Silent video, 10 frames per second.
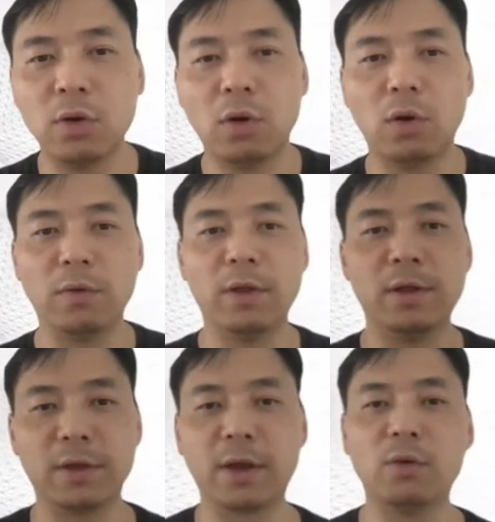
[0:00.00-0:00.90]
or the
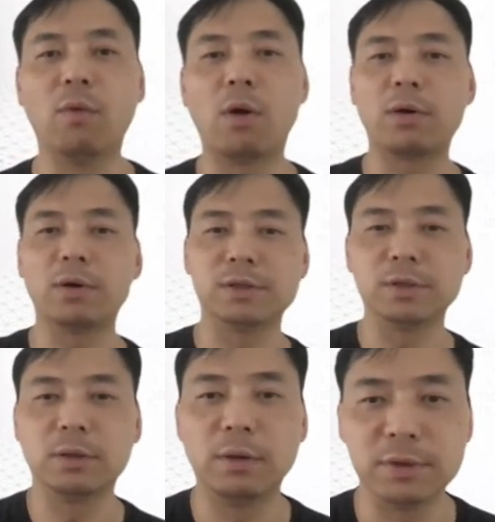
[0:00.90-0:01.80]
skill variance
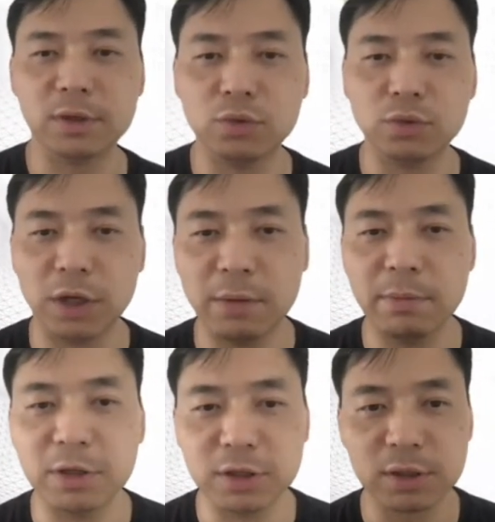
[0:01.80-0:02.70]
of the 2D
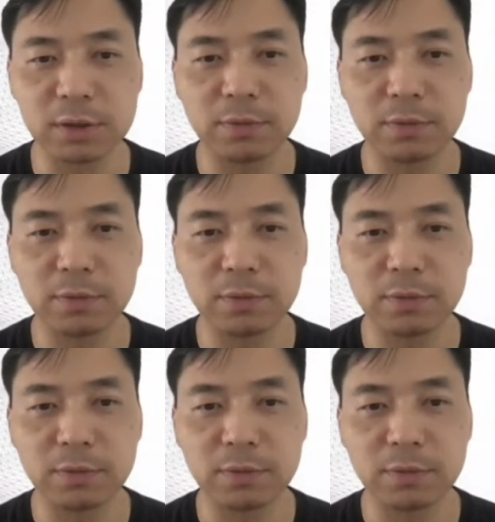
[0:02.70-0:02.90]
images.